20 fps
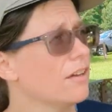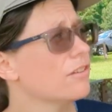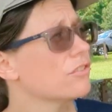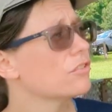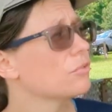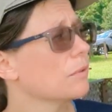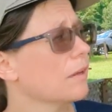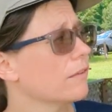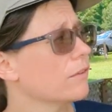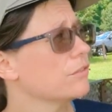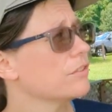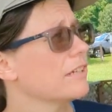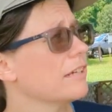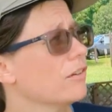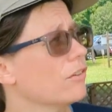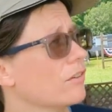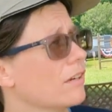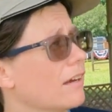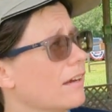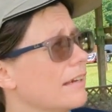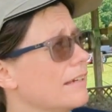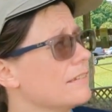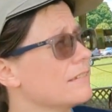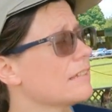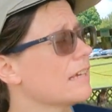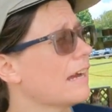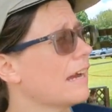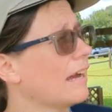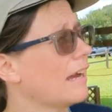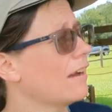Swallowtail kites
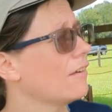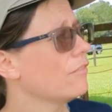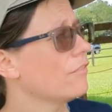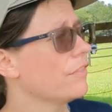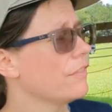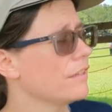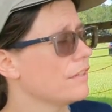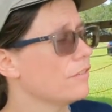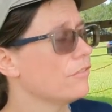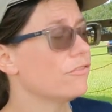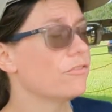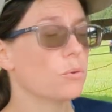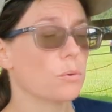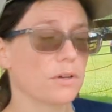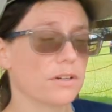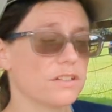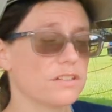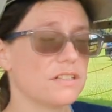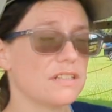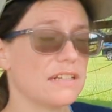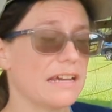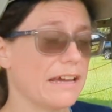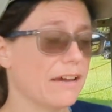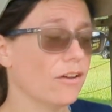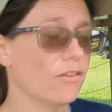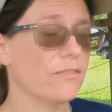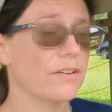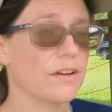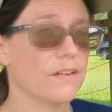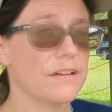have the forked
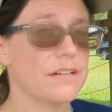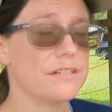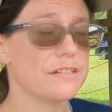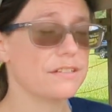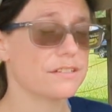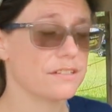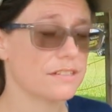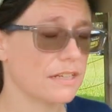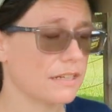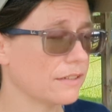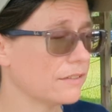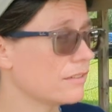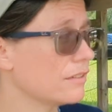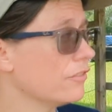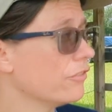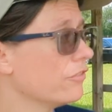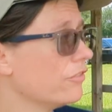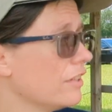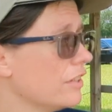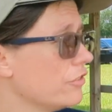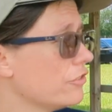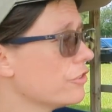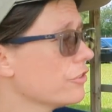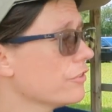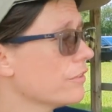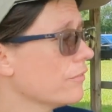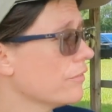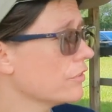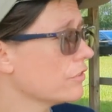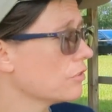tail, very distinctive feature
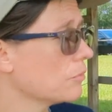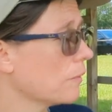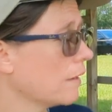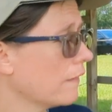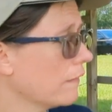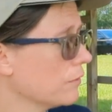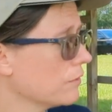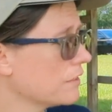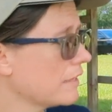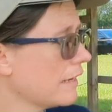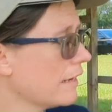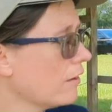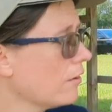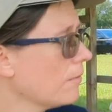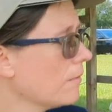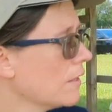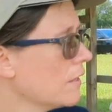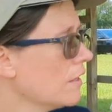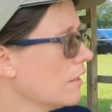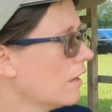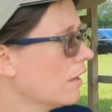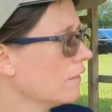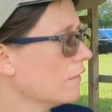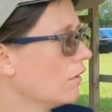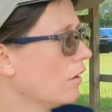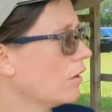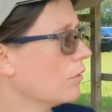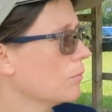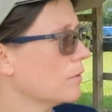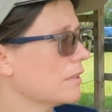of the swallowtail,
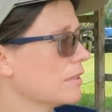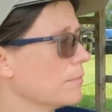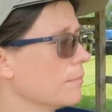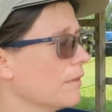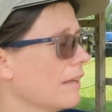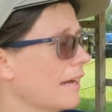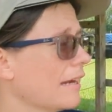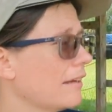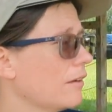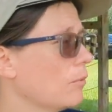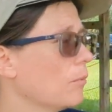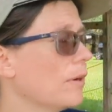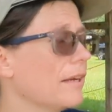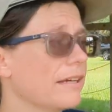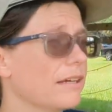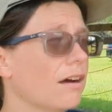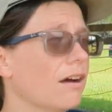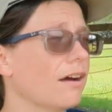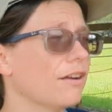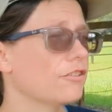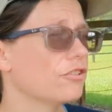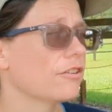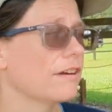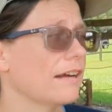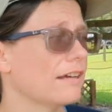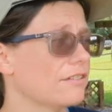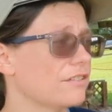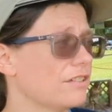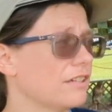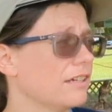along with the black and white
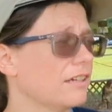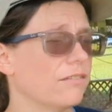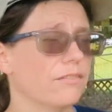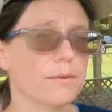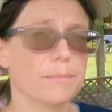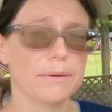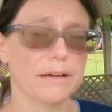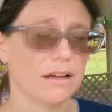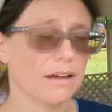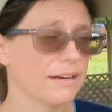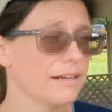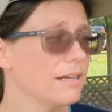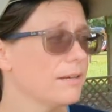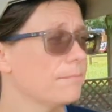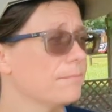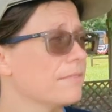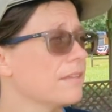contrasting of the body.